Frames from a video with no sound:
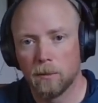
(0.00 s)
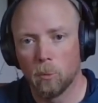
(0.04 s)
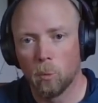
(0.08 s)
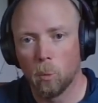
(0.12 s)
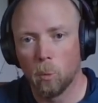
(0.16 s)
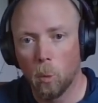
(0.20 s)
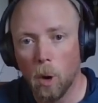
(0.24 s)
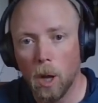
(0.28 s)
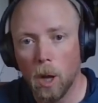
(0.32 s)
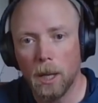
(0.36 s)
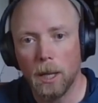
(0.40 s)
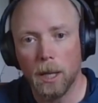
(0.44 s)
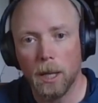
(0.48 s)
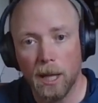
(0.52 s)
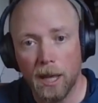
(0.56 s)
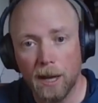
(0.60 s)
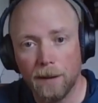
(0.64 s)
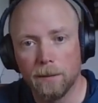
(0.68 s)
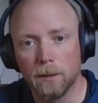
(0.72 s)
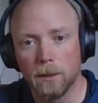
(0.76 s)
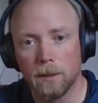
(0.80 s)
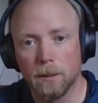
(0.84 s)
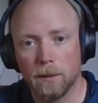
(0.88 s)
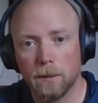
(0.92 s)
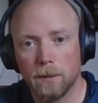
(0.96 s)
one
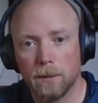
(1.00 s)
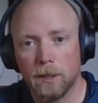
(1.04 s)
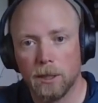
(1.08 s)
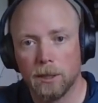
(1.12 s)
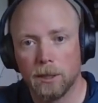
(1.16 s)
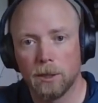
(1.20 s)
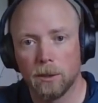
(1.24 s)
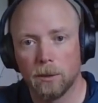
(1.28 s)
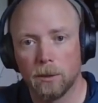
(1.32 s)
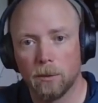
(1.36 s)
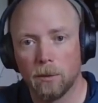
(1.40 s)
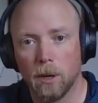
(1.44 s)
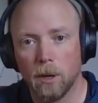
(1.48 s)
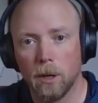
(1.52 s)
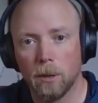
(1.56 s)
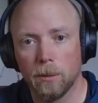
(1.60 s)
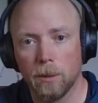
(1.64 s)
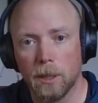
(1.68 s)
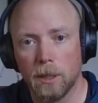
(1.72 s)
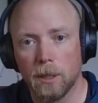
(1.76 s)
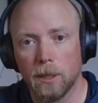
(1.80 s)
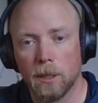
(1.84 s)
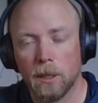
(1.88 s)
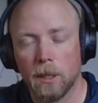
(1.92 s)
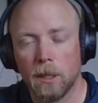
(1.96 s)
level that you're
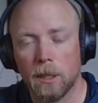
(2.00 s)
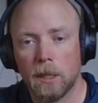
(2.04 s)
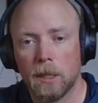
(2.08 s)
growing.